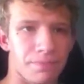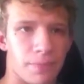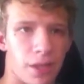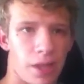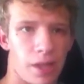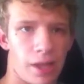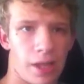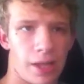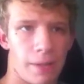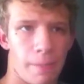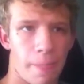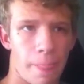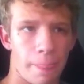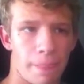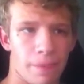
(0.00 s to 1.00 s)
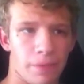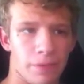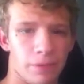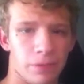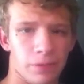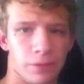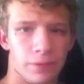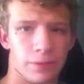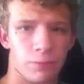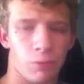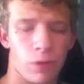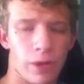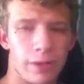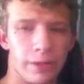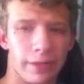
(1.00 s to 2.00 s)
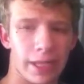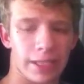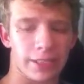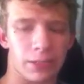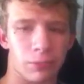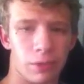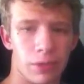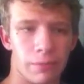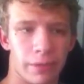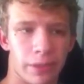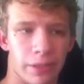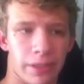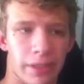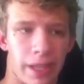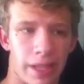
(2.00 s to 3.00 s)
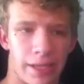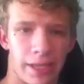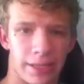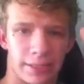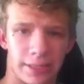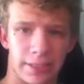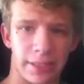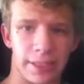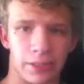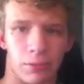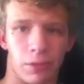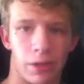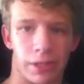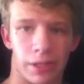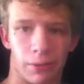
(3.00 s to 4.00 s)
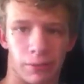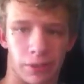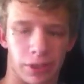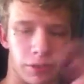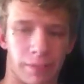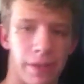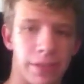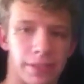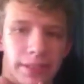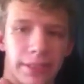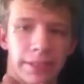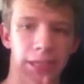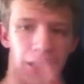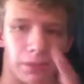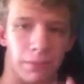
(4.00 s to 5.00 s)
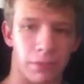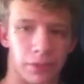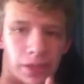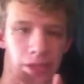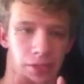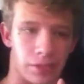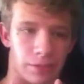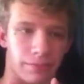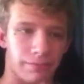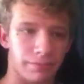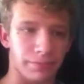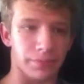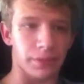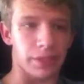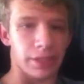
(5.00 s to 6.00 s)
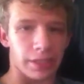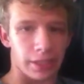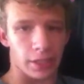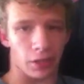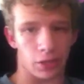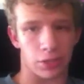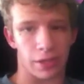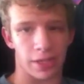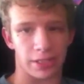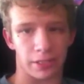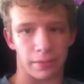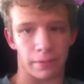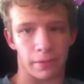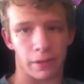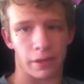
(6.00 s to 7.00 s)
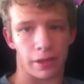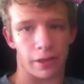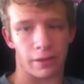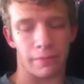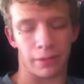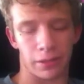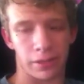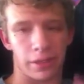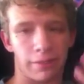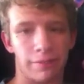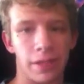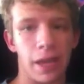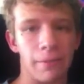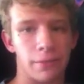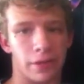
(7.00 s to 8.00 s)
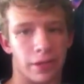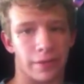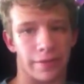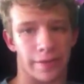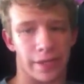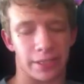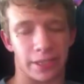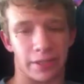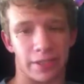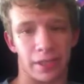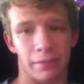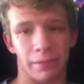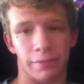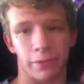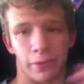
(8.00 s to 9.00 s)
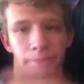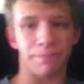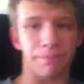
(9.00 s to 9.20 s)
that's the one ability that he has, is Slender Walking, which is basically teleportation. He also has the ability of time travel, as I said before.